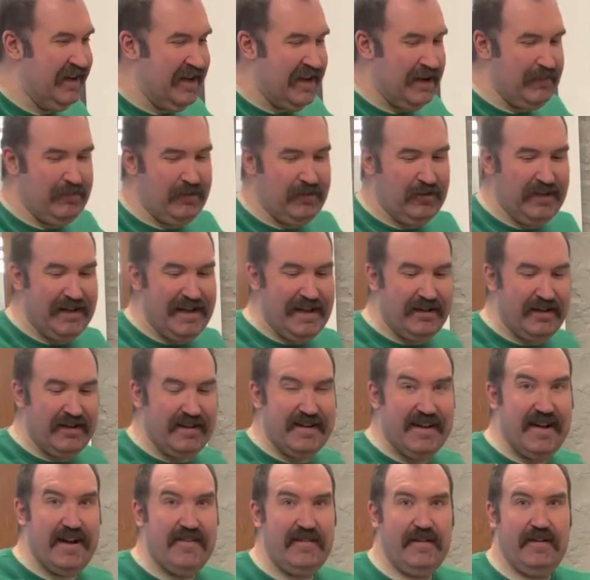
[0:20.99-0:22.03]
I'm pulling out
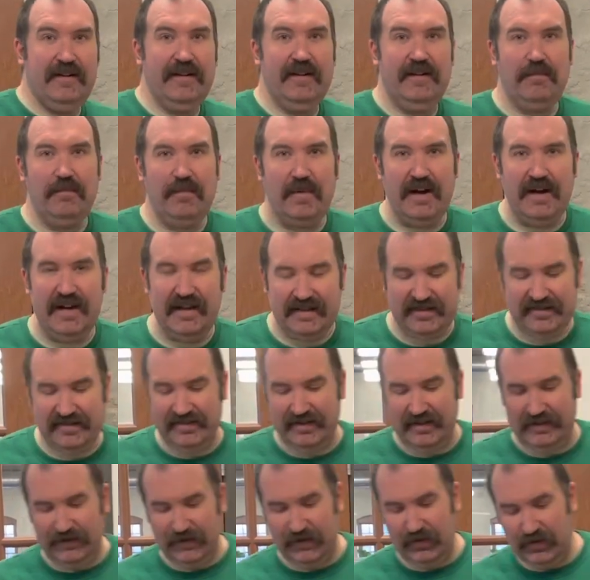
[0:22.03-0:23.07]
another box
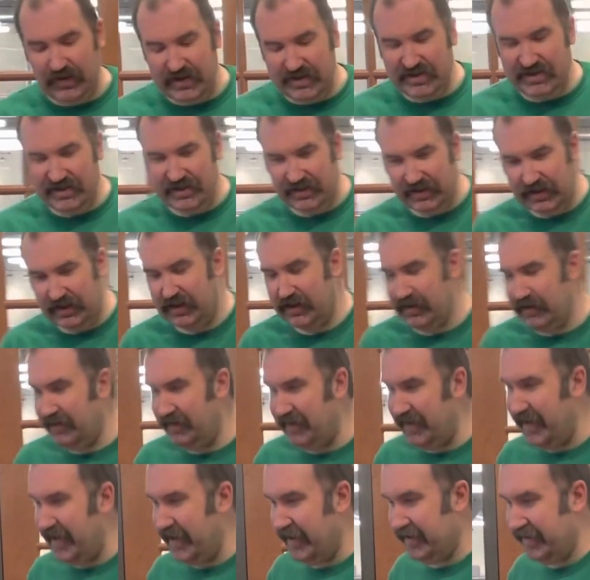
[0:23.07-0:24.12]
of original
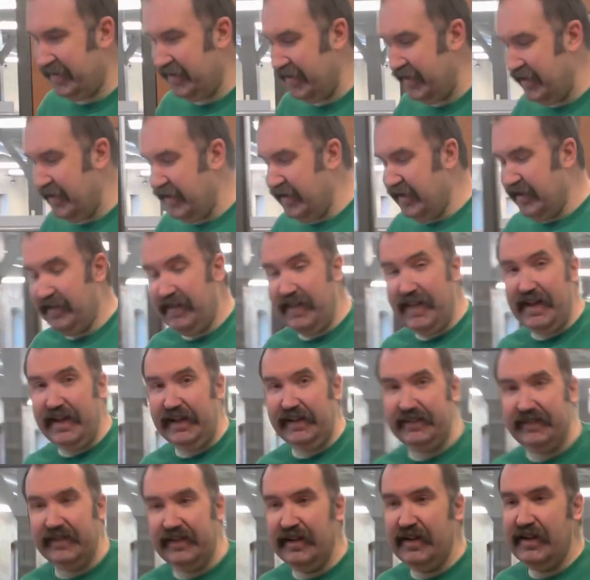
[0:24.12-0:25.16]
artifacts
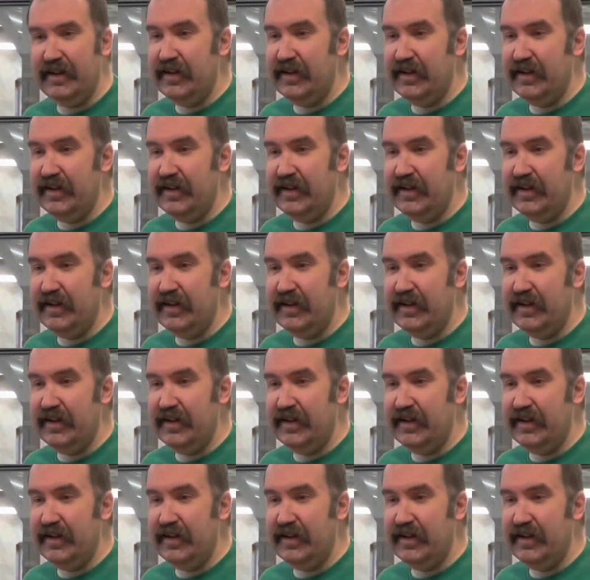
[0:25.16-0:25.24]
that